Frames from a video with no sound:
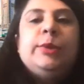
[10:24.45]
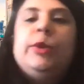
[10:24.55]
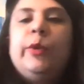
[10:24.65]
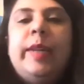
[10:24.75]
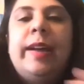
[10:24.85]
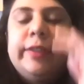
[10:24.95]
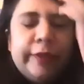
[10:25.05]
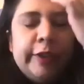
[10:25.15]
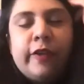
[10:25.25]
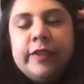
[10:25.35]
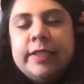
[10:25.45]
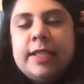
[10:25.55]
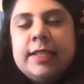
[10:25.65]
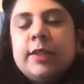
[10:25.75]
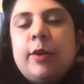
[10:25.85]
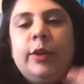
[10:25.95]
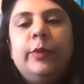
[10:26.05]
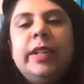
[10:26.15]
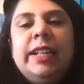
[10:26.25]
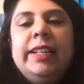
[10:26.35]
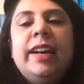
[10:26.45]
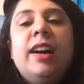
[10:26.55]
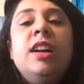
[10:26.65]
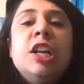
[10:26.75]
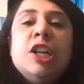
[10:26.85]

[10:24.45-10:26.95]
We have different offices all over India.